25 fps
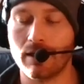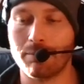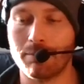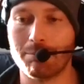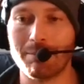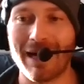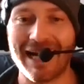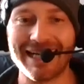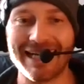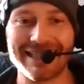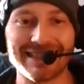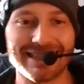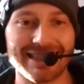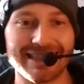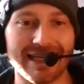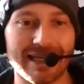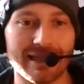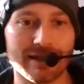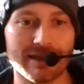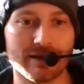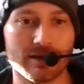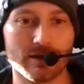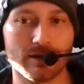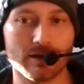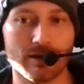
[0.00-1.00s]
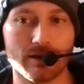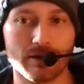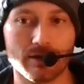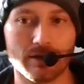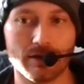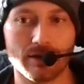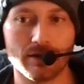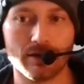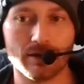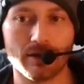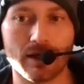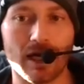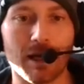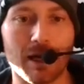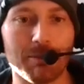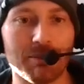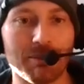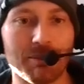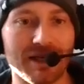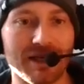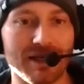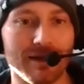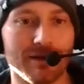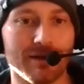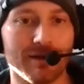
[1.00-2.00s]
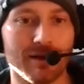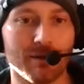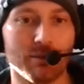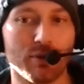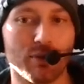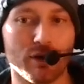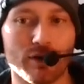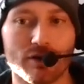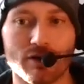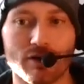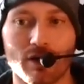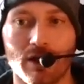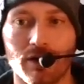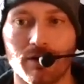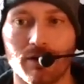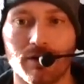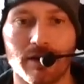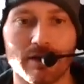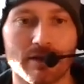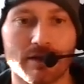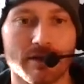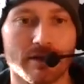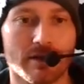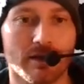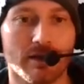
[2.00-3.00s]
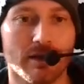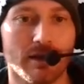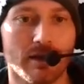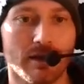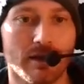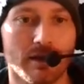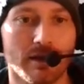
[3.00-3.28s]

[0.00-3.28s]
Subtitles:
mindset company that puts on this